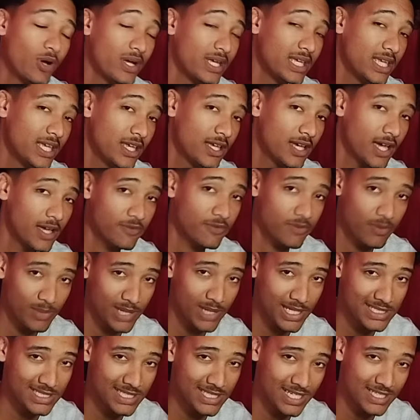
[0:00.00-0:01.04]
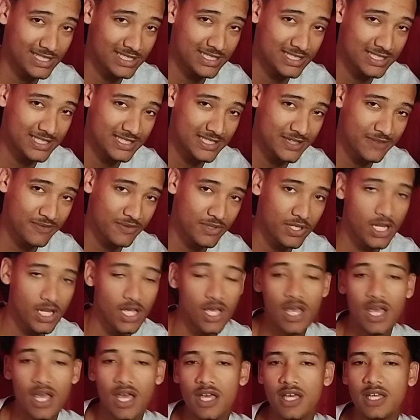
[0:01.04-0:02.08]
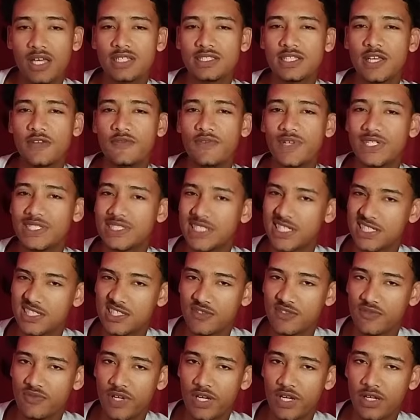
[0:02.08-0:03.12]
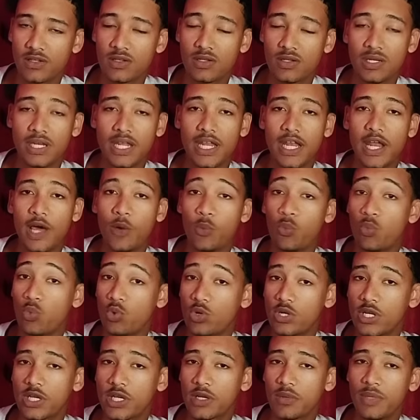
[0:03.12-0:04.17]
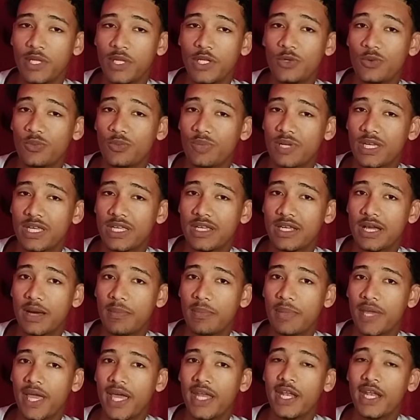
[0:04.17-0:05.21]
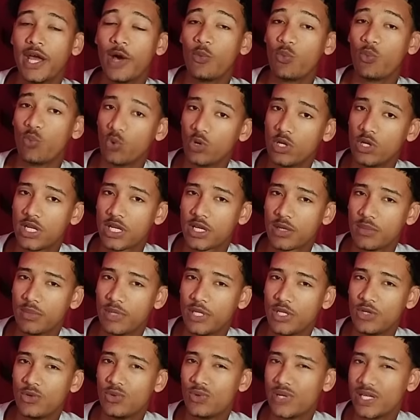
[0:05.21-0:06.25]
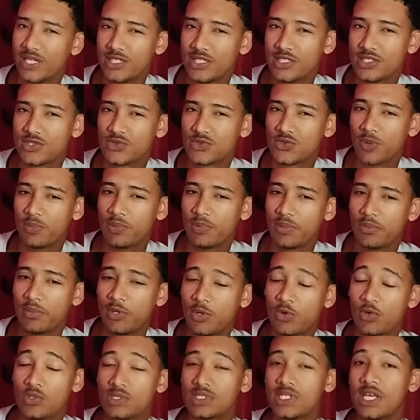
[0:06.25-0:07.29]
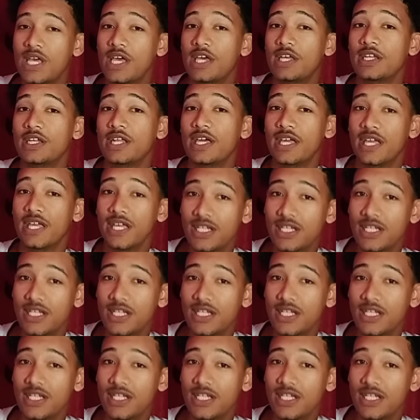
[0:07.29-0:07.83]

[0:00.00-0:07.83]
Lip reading: R EK from 1997 is a fantastic vehicle that I would recommend you picking up, and I would recommend you engine swapping, because the